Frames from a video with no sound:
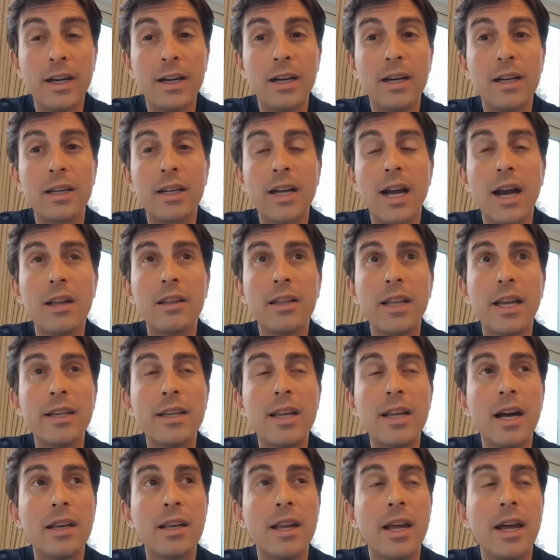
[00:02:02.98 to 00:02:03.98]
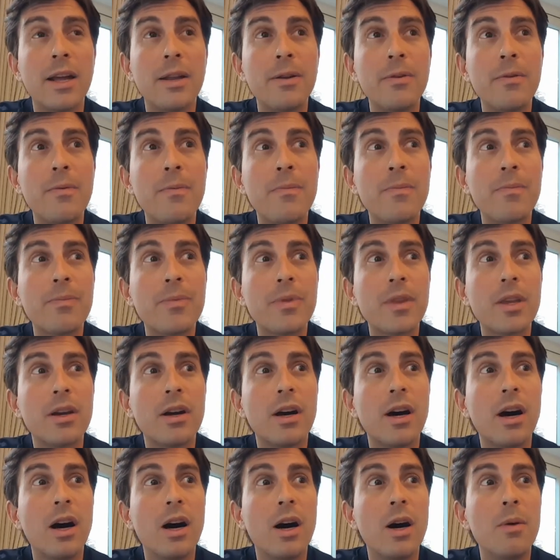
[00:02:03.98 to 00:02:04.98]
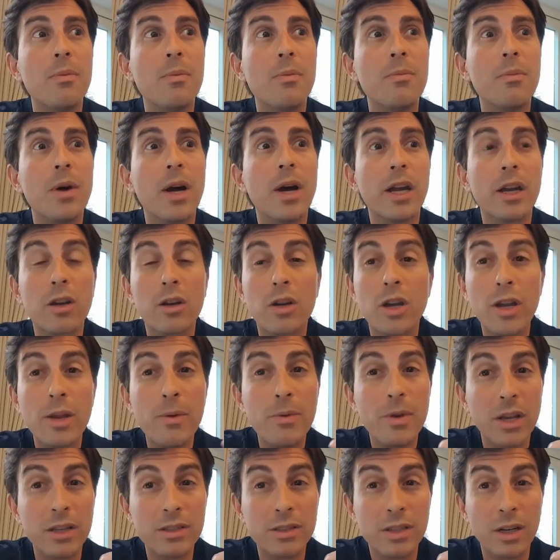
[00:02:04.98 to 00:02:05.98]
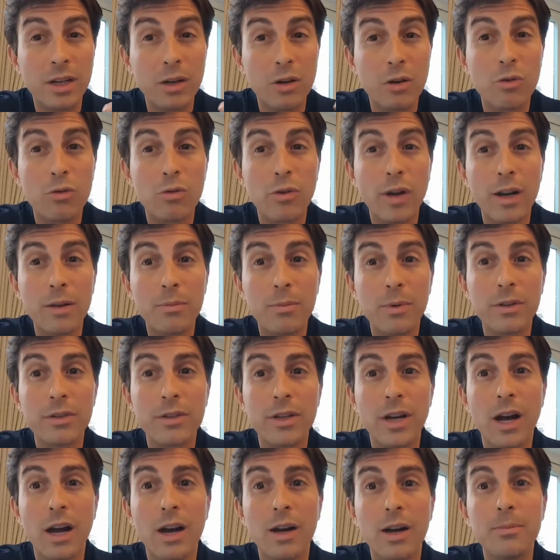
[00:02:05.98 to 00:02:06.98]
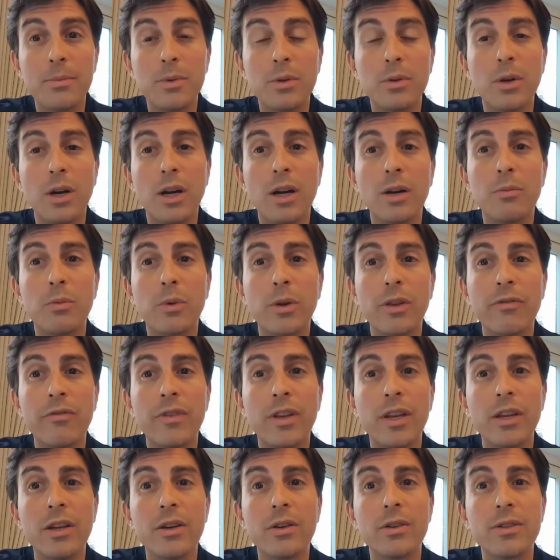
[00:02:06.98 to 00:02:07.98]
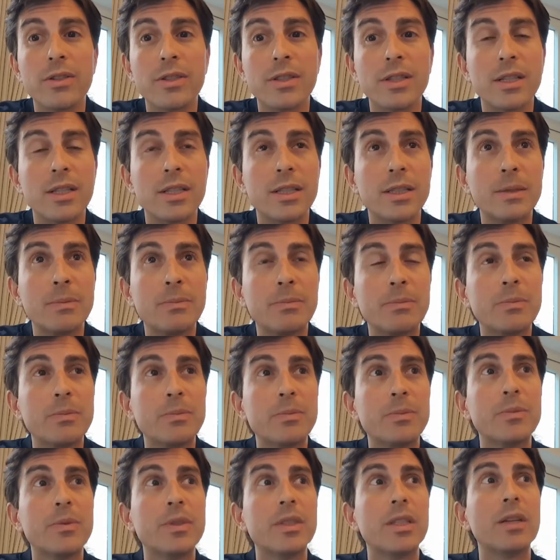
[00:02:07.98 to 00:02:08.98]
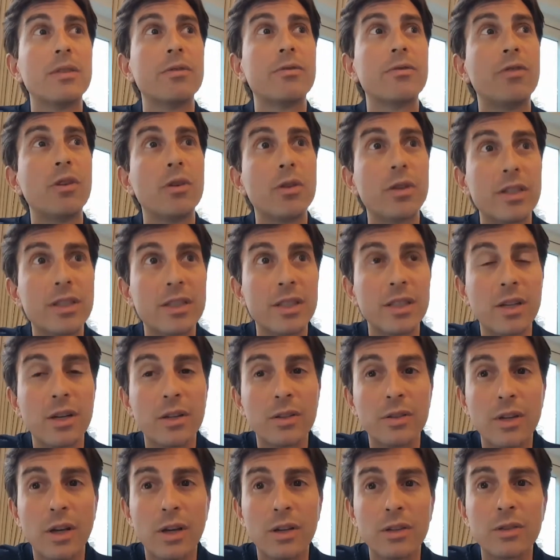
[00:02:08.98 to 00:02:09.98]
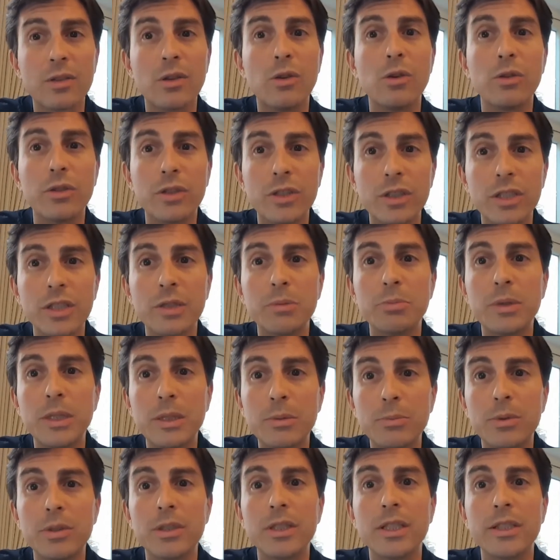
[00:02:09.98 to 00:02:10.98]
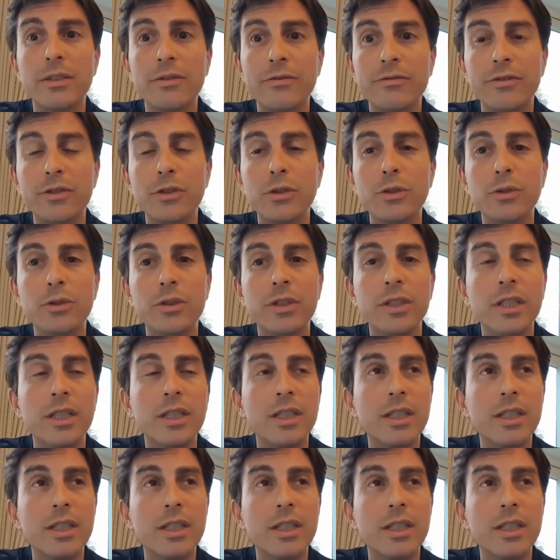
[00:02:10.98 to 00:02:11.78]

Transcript: KyleLay.net, and he does an incredible job with videos focusing on culture and people and food.